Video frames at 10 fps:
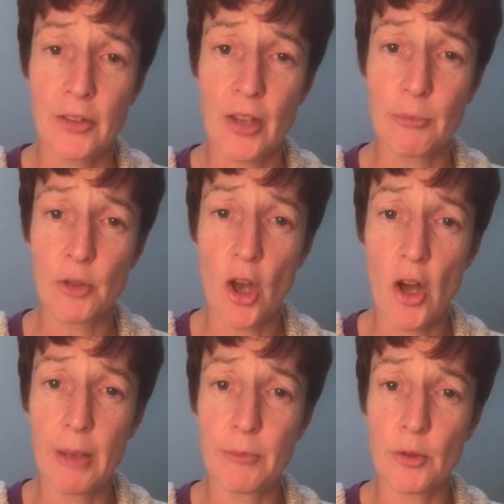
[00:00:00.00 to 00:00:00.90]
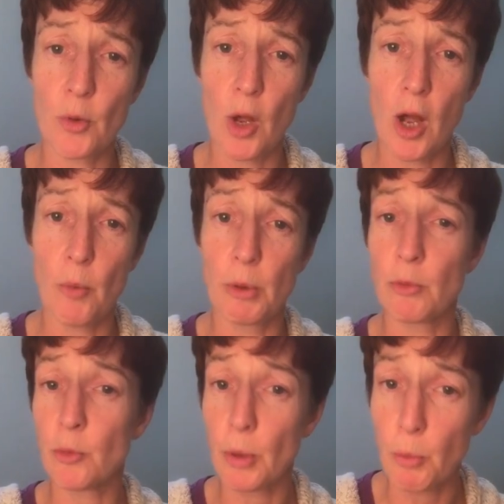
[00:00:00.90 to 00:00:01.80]
Sometimes
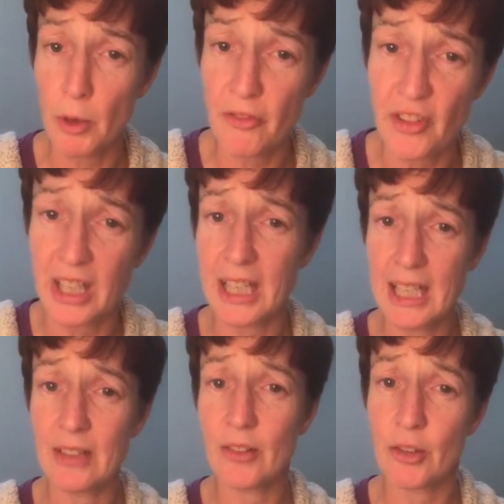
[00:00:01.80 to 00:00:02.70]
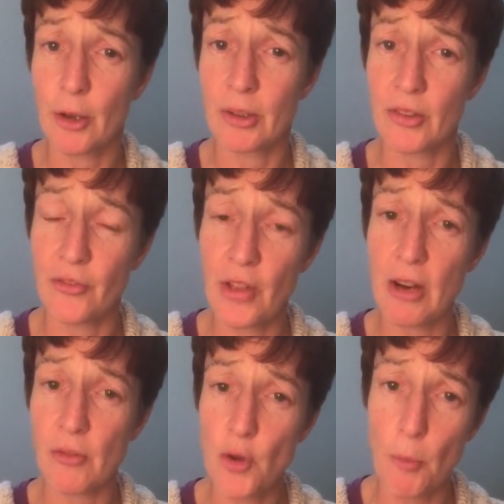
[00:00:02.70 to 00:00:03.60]
we want to fit in, so it's the
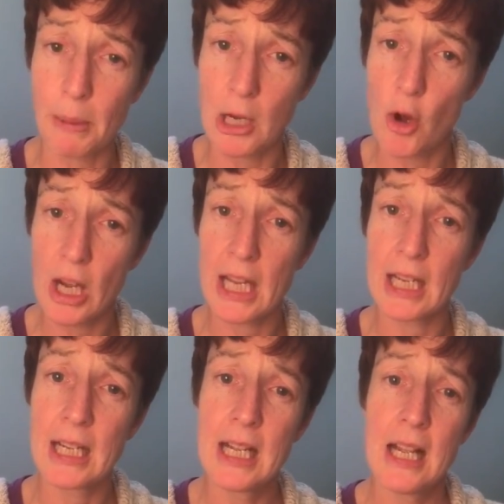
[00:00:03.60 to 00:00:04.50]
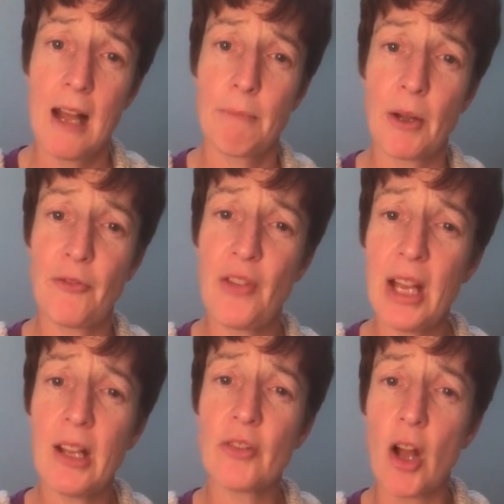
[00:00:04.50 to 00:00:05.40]
fear of not belonging. But
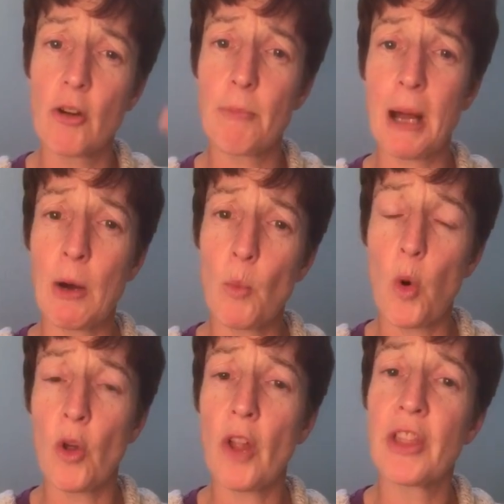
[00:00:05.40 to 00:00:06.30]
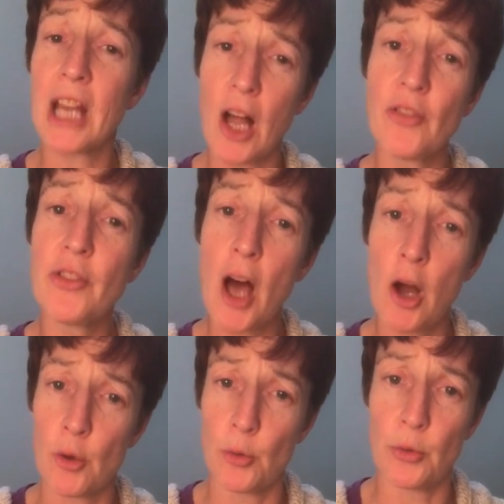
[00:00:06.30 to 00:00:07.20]
fears are about the
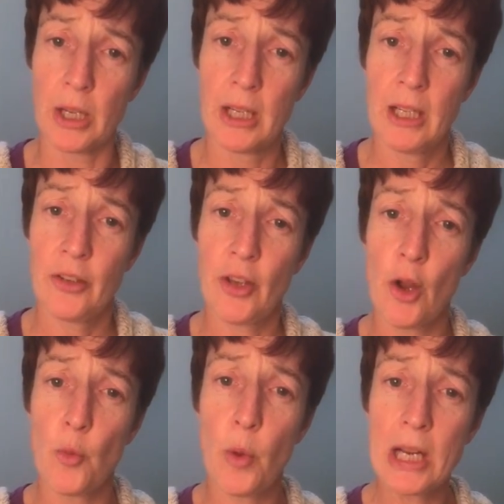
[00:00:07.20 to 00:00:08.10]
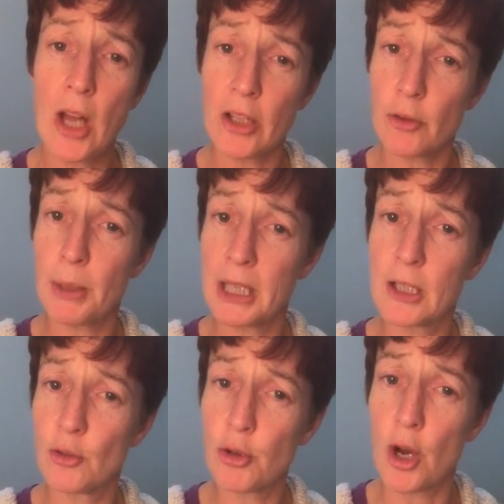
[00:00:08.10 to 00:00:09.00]
unknown. So we like to be
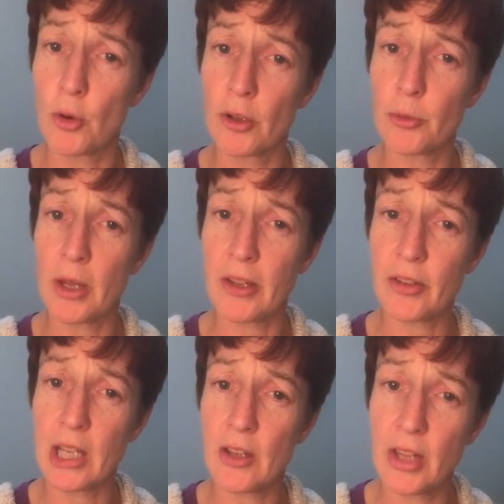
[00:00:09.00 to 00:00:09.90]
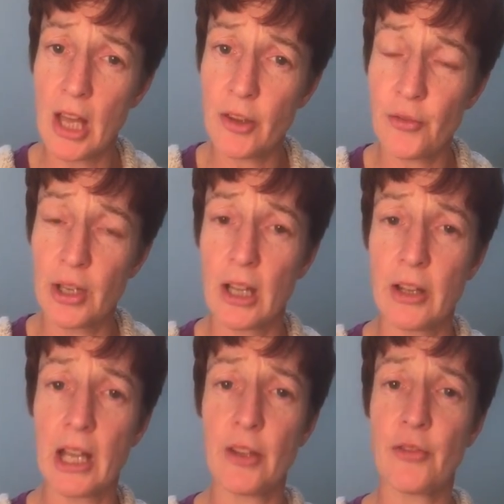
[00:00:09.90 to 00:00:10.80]
in control as well. That's the other
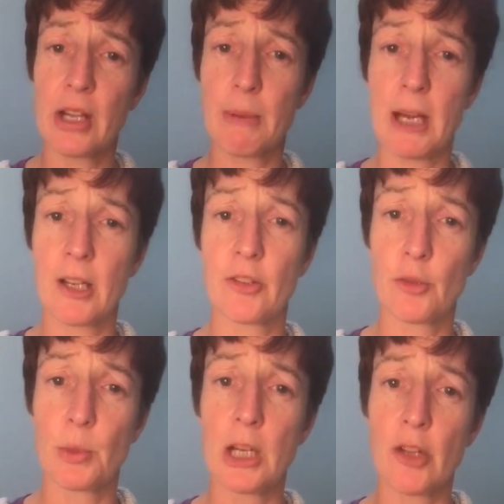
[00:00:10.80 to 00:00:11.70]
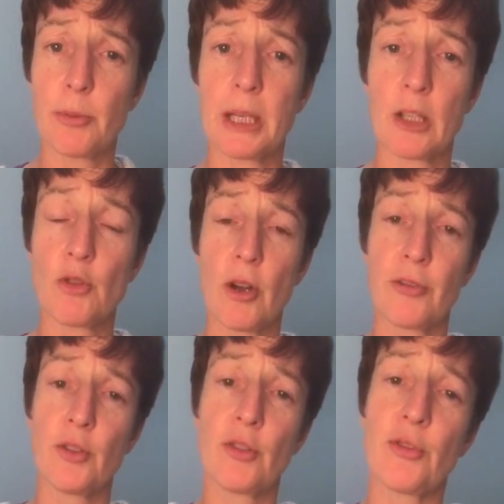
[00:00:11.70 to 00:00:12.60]
thing. The other thing about us is we like to be in
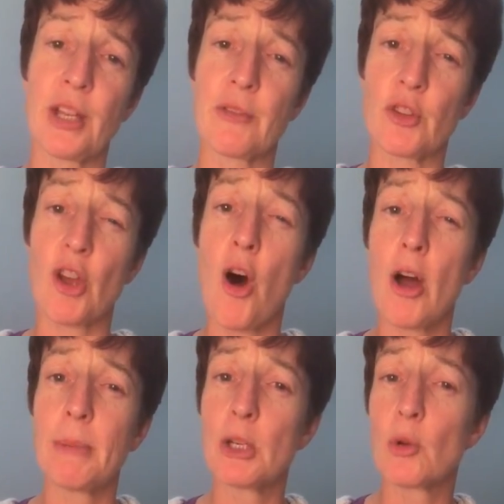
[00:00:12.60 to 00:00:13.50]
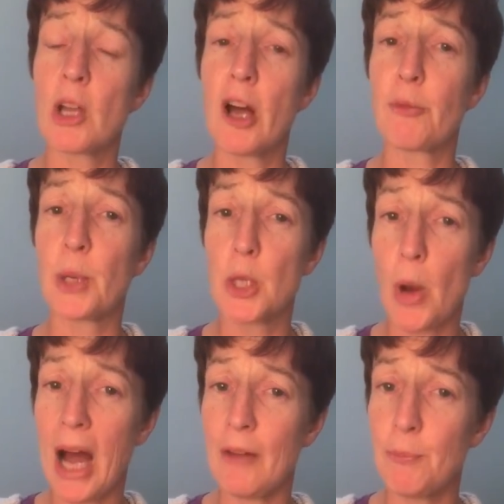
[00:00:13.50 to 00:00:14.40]
control. If you just think of a time in your life when you
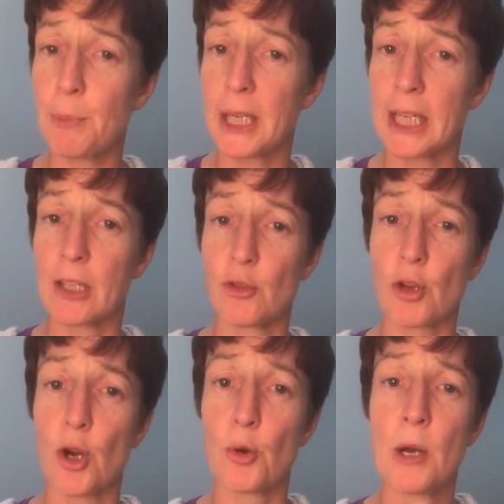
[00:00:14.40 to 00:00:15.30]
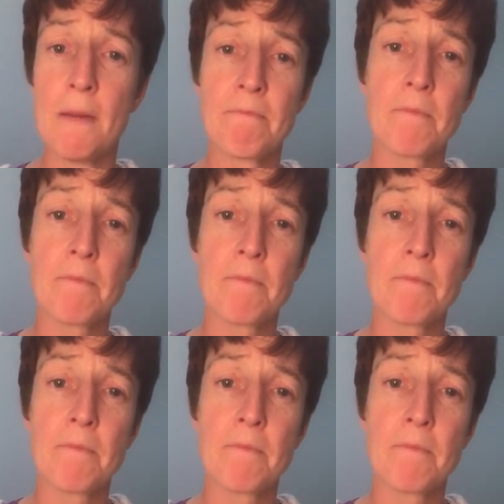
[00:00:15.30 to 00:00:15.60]
haven't been in control,